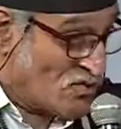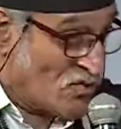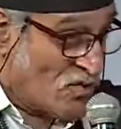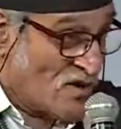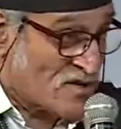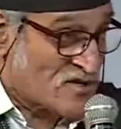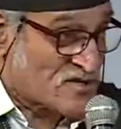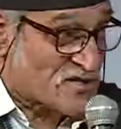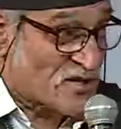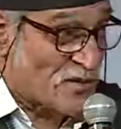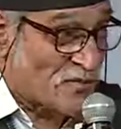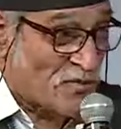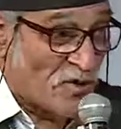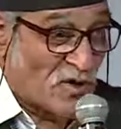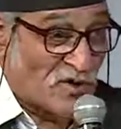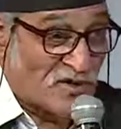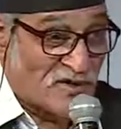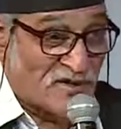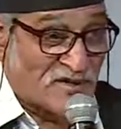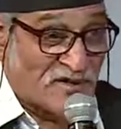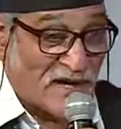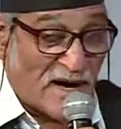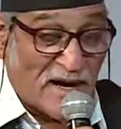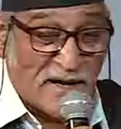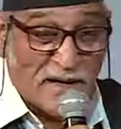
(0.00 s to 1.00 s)
once upon a
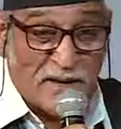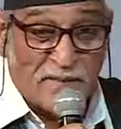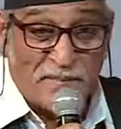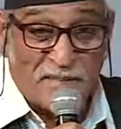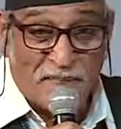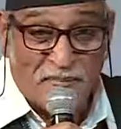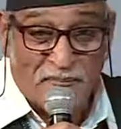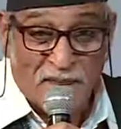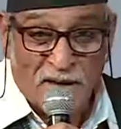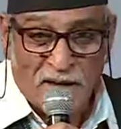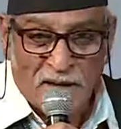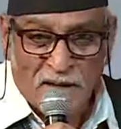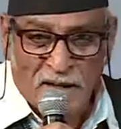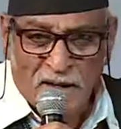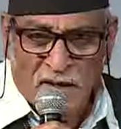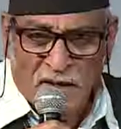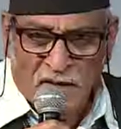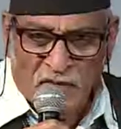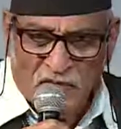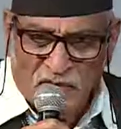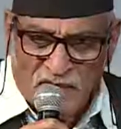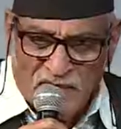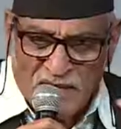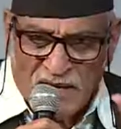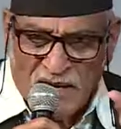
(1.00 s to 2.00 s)
time,
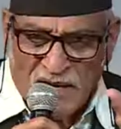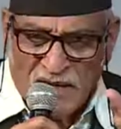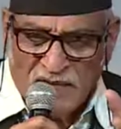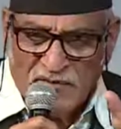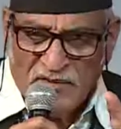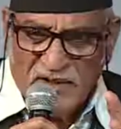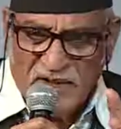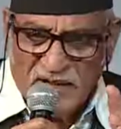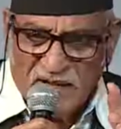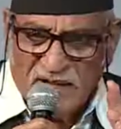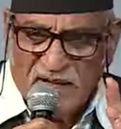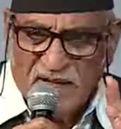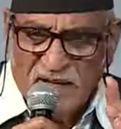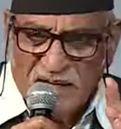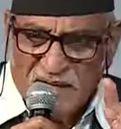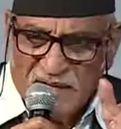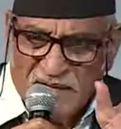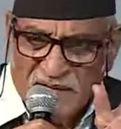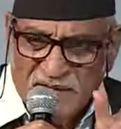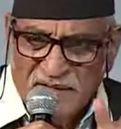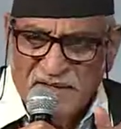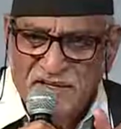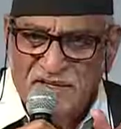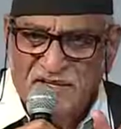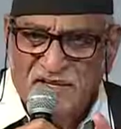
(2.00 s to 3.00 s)
we had very clear
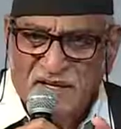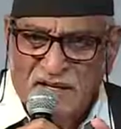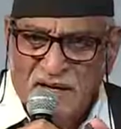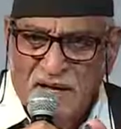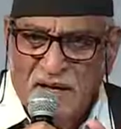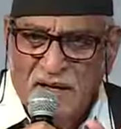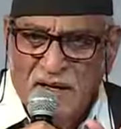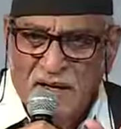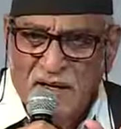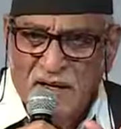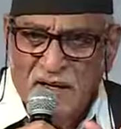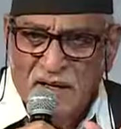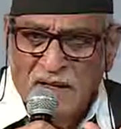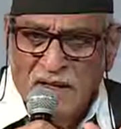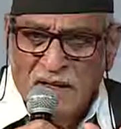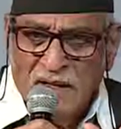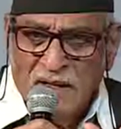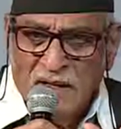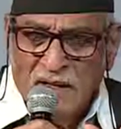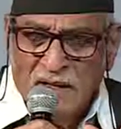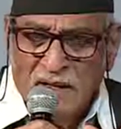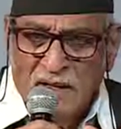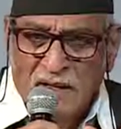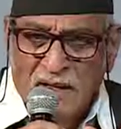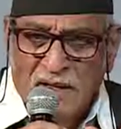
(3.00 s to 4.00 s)
conditioning
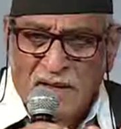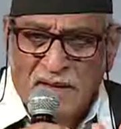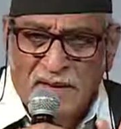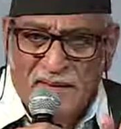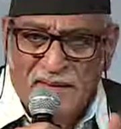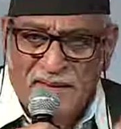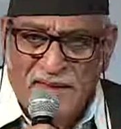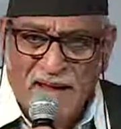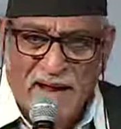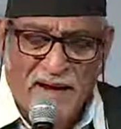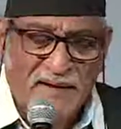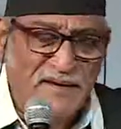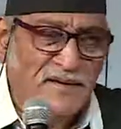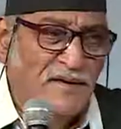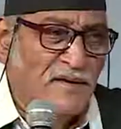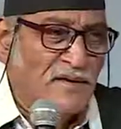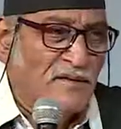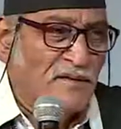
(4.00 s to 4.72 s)
that